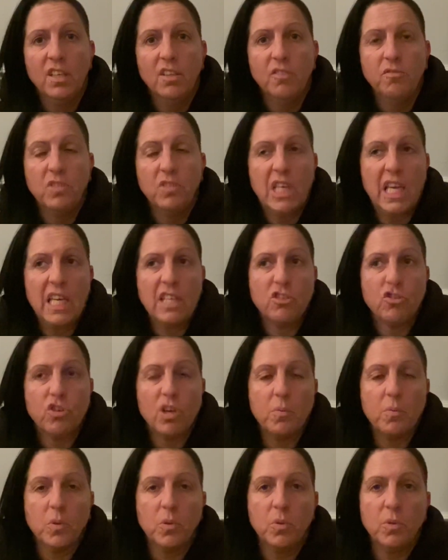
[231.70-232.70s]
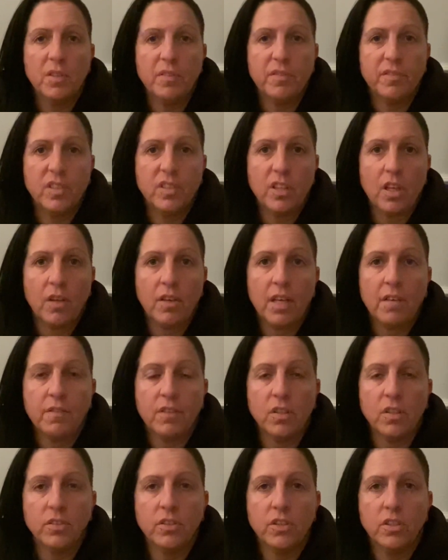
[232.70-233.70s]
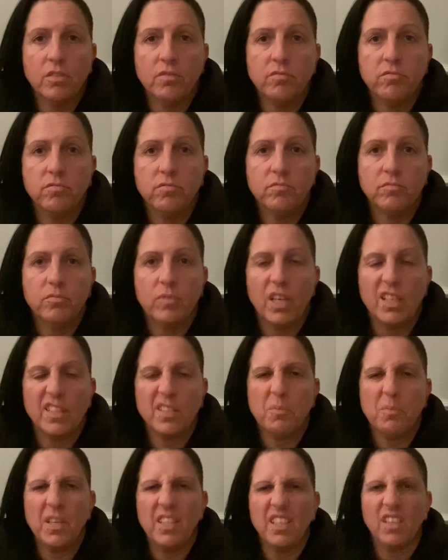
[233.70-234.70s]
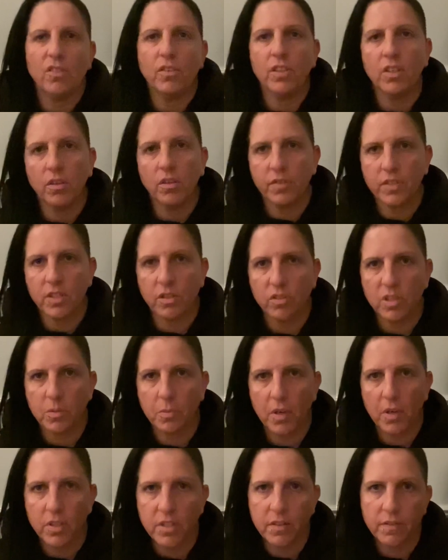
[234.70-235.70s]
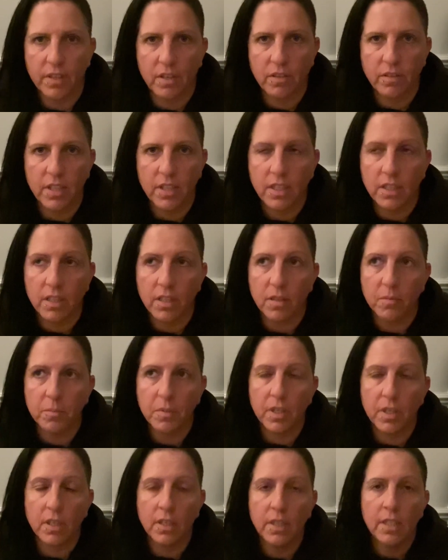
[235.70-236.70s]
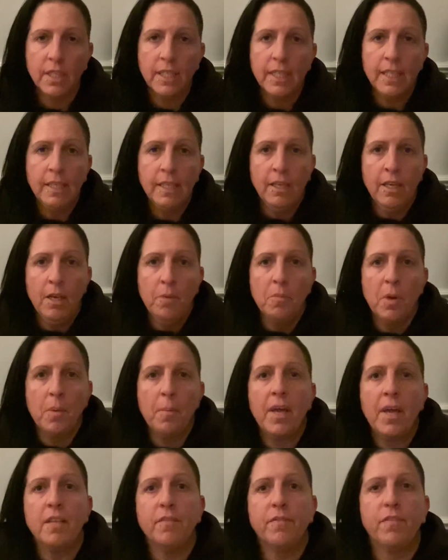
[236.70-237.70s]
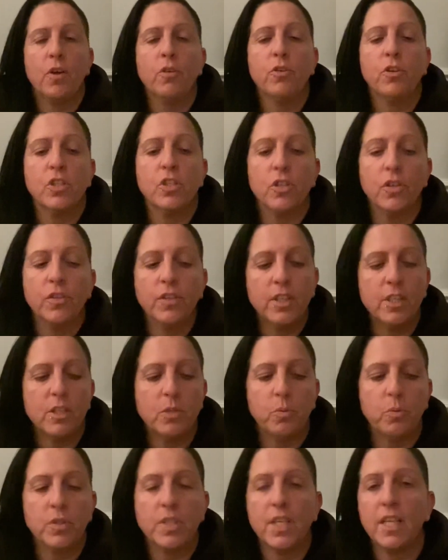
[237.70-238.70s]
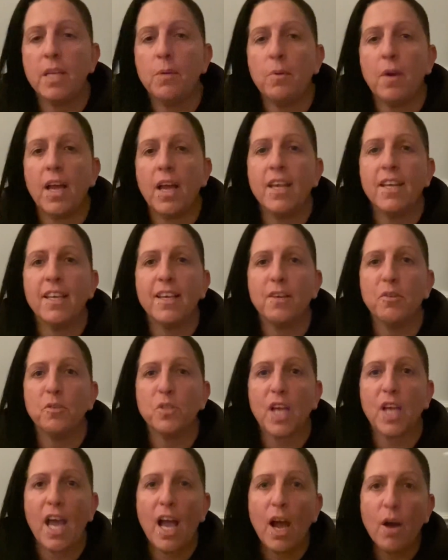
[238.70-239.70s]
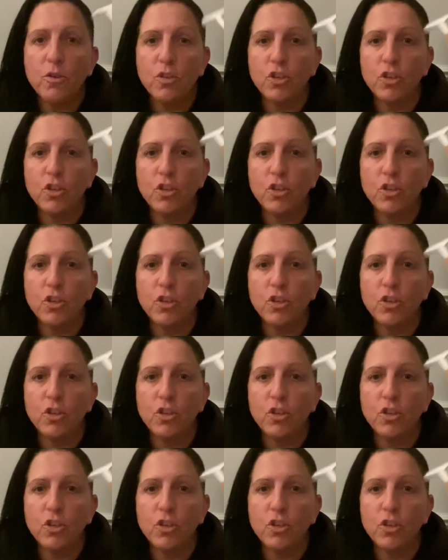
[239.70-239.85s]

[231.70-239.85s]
you get in trouble if you don't have it on you. Well, depending on the officer, I suppose, if they're an idiot. But my main focus on this was anyway, it was how you